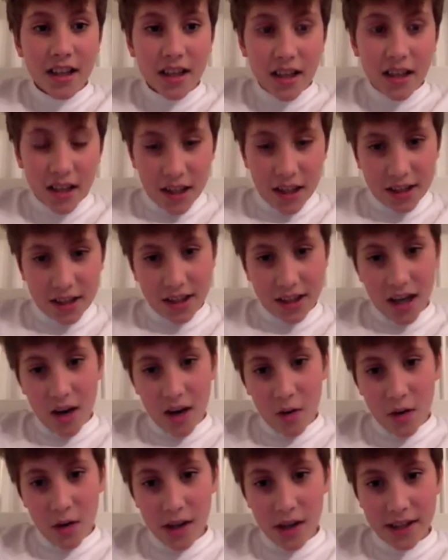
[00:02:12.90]
Let's
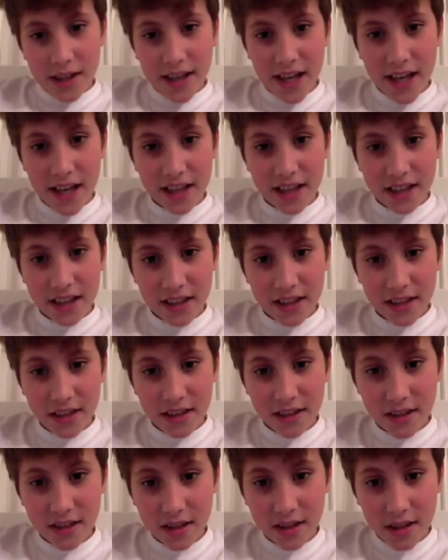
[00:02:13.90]
go again.
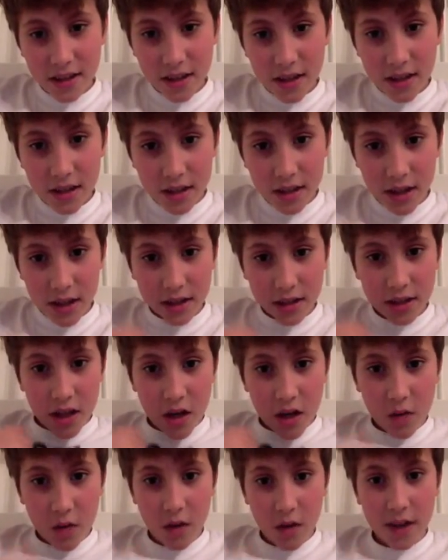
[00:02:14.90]
Let's
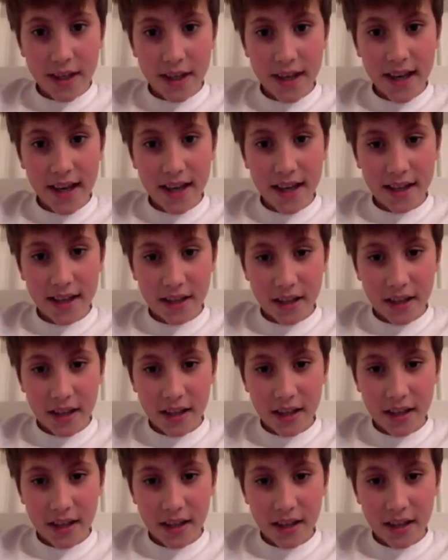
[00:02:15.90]
go again.